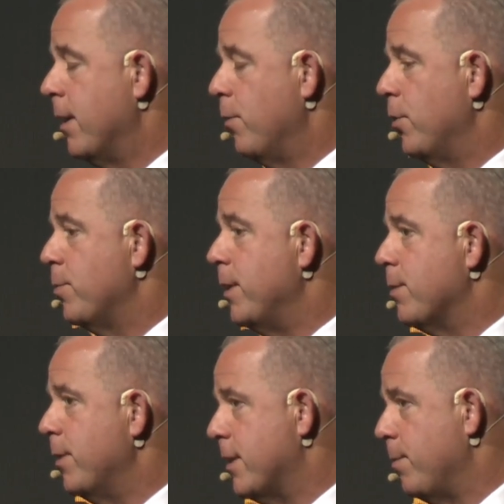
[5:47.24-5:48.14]
Which
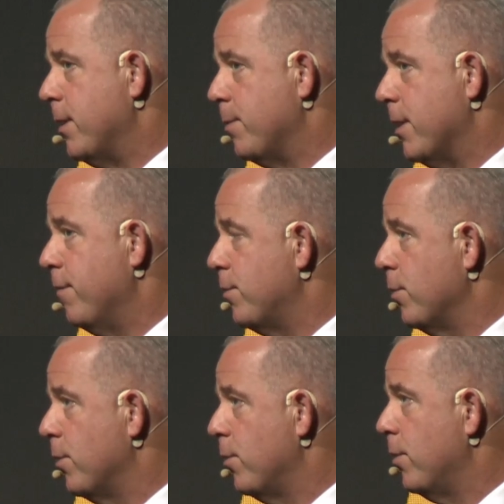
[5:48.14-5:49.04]
means we sometimes have to
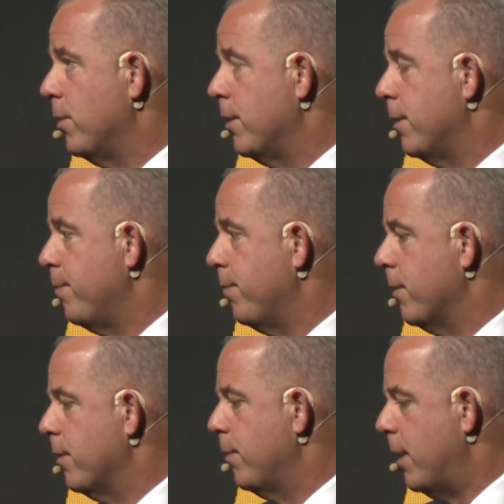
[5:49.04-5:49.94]
go,
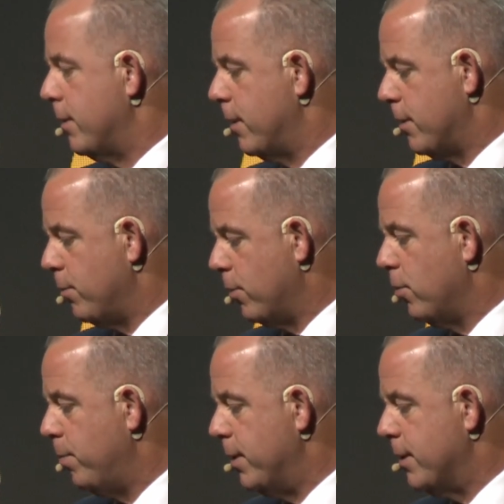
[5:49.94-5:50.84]
as our
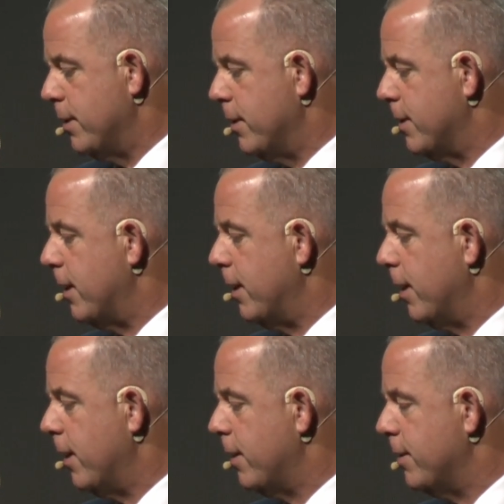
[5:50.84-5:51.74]
core business is selling
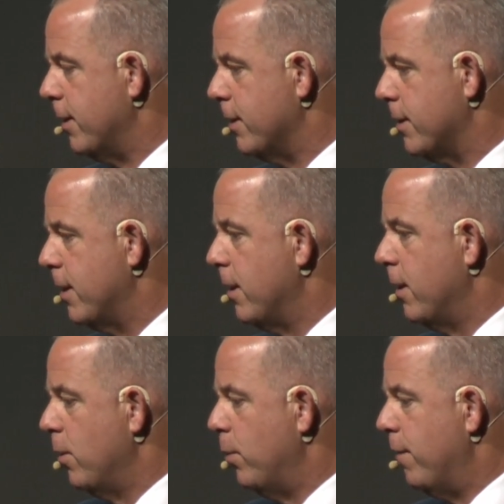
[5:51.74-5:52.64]
airline tickets,
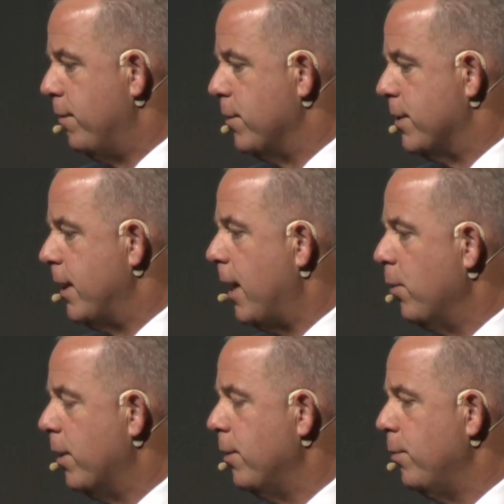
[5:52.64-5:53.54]
we have to say
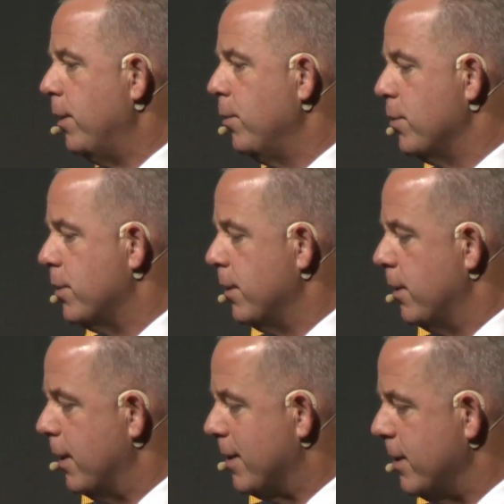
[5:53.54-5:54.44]
how can we use the
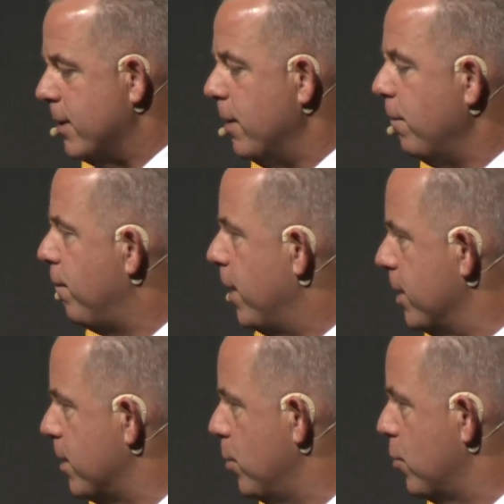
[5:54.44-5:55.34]
existing
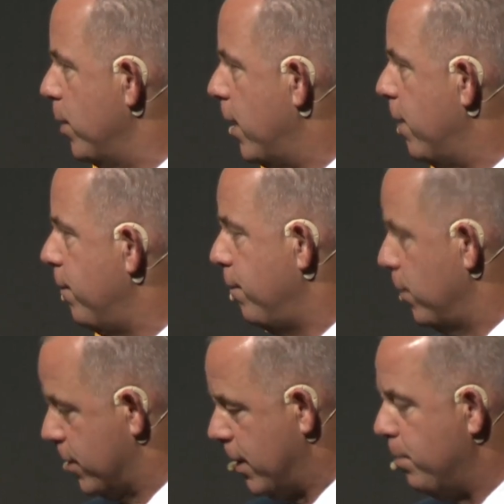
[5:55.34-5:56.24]
funds which we have, for
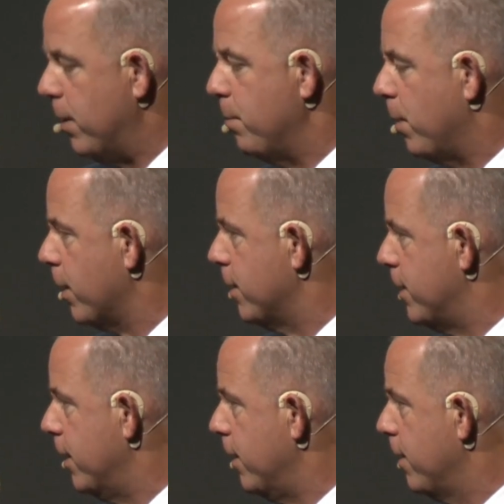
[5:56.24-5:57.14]
example in
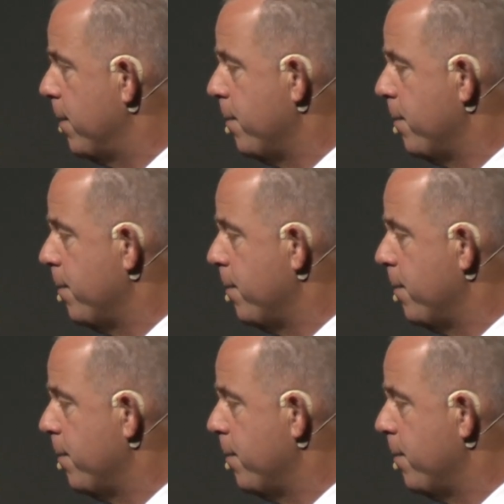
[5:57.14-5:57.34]
marketing,